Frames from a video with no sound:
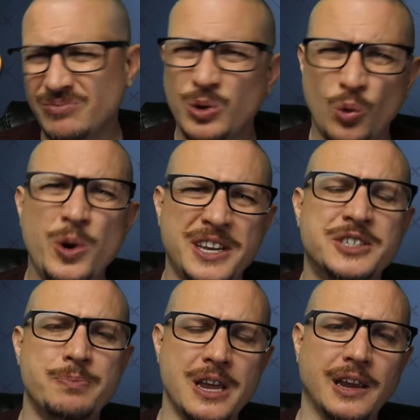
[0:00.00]
We is
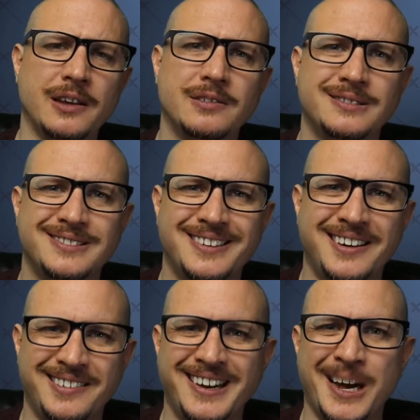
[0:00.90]
me.
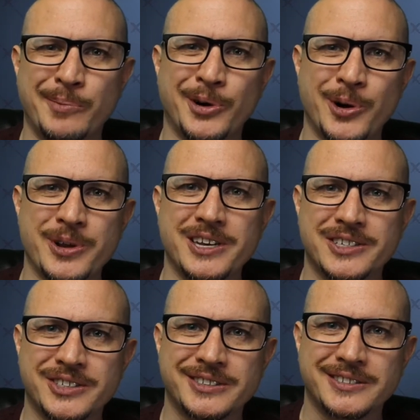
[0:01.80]
I'm Erroneous.